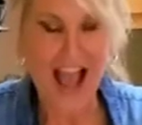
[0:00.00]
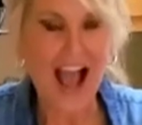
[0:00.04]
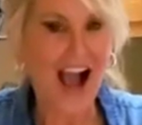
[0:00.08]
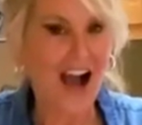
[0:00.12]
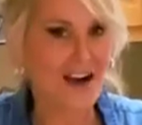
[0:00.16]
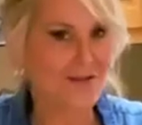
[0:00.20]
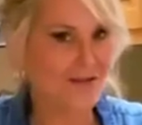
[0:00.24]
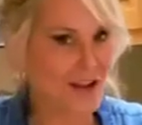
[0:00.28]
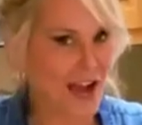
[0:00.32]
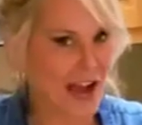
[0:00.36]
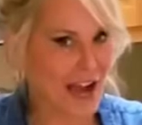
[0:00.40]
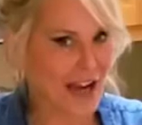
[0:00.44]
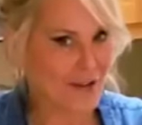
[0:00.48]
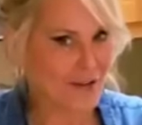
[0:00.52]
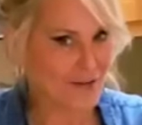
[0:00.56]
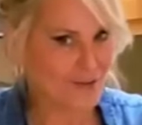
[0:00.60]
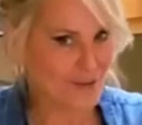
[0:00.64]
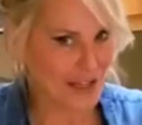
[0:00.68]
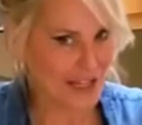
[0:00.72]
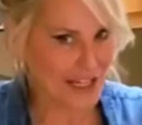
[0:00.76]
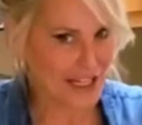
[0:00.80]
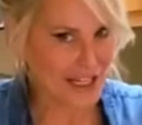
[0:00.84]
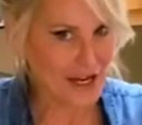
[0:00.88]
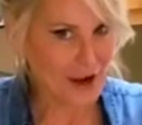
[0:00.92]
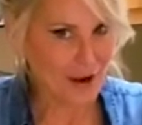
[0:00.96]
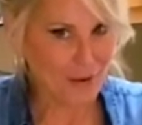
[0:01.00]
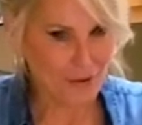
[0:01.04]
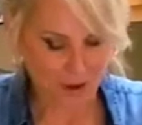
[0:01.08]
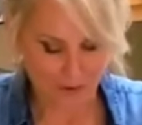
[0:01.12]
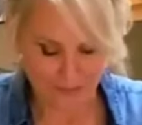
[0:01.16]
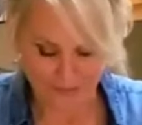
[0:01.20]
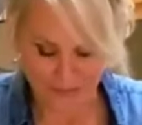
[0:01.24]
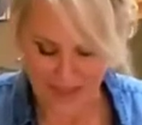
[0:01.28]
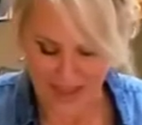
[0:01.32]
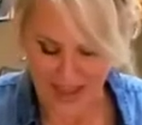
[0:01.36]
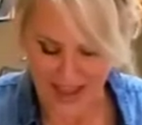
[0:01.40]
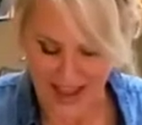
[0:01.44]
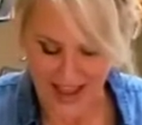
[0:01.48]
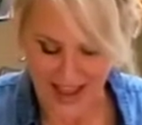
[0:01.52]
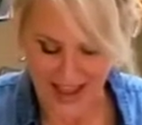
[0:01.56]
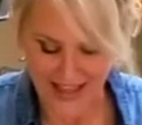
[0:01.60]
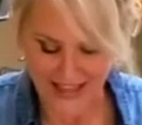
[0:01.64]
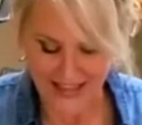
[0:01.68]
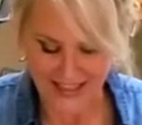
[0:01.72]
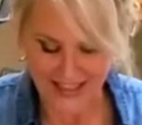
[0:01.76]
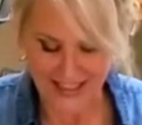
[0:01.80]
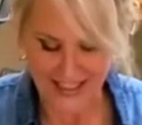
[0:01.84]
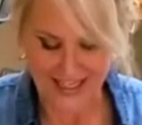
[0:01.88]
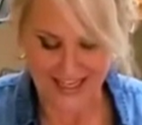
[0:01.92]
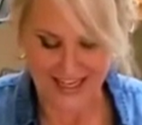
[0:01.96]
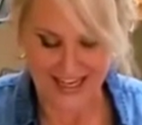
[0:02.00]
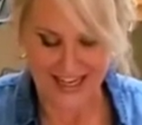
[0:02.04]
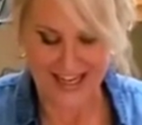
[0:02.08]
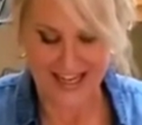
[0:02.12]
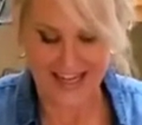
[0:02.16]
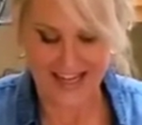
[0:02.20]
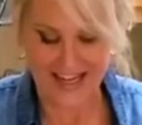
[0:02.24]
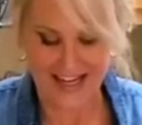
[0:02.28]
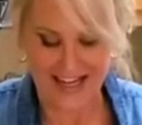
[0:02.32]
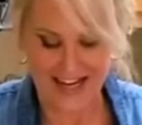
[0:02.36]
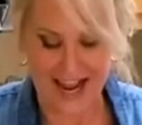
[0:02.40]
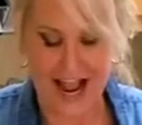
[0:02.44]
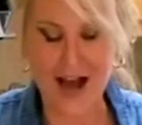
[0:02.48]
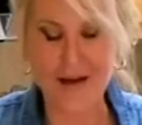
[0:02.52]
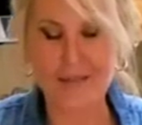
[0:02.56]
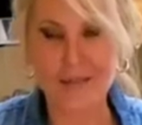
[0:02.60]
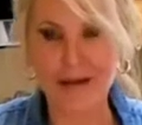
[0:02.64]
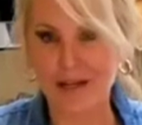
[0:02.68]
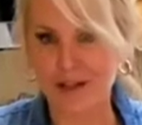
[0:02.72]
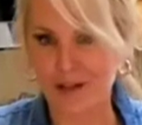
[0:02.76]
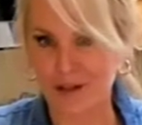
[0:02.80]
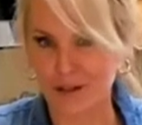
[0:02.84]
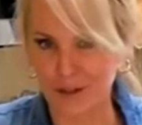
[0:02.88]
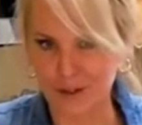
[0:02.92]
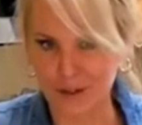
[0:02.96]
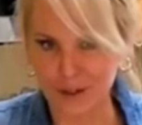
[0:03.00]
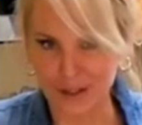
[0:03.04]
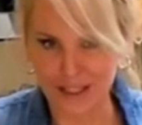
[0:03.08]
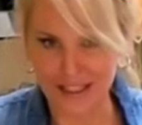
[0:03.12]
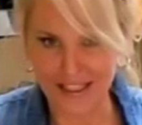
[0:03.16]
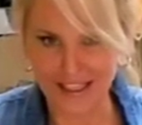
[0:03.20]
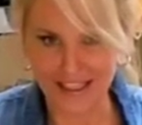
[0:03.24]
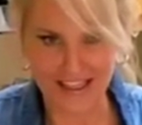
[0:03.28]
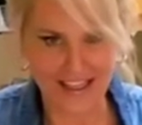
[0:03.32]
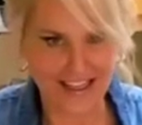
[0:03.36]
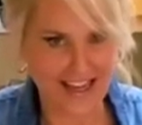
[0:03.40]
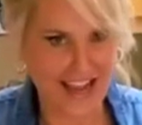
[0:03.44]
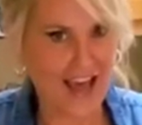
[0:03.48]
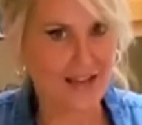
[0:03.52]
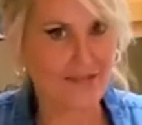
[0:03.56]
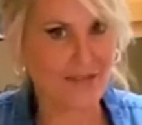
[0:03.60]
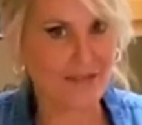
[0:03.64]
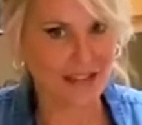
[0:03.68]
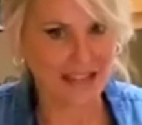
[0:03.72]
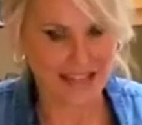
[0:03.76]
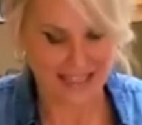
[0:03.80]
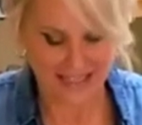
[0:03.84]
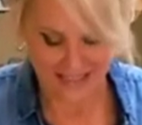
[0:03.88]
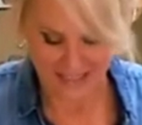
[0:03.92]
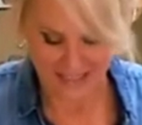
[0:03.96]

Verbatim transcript: I've got a video of that and I'm including it at the